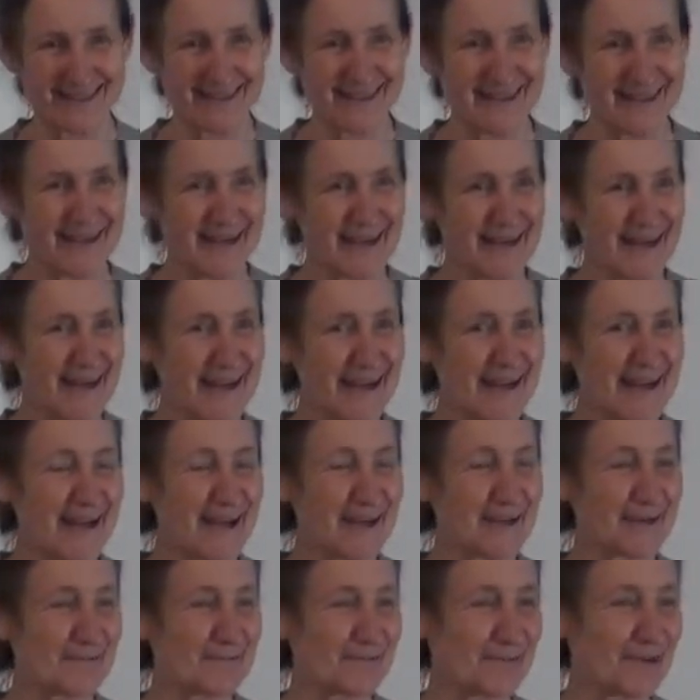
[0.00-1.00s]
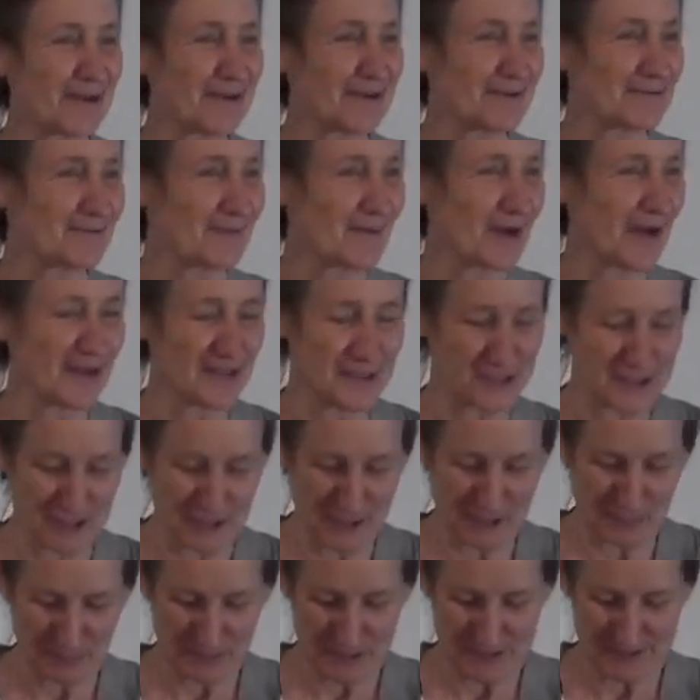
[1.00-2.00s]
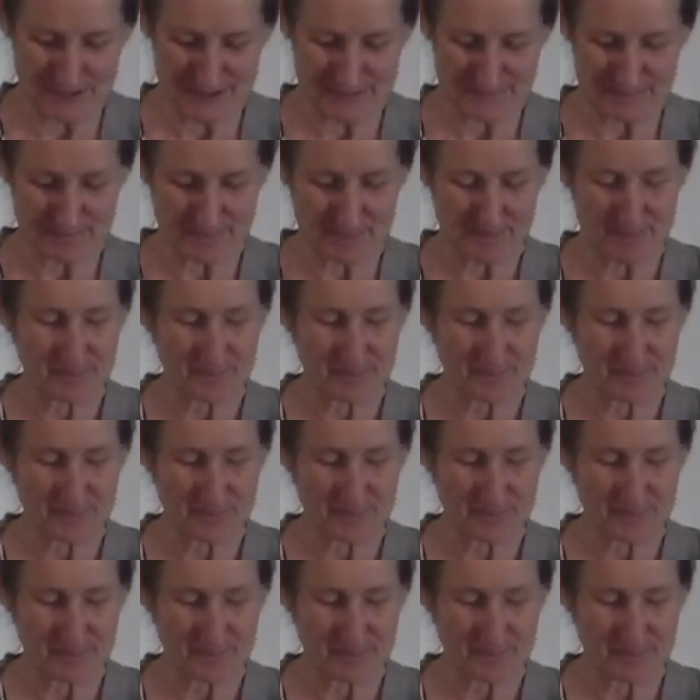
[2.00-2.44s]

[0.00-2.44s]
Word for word: and a friend of mine, she was,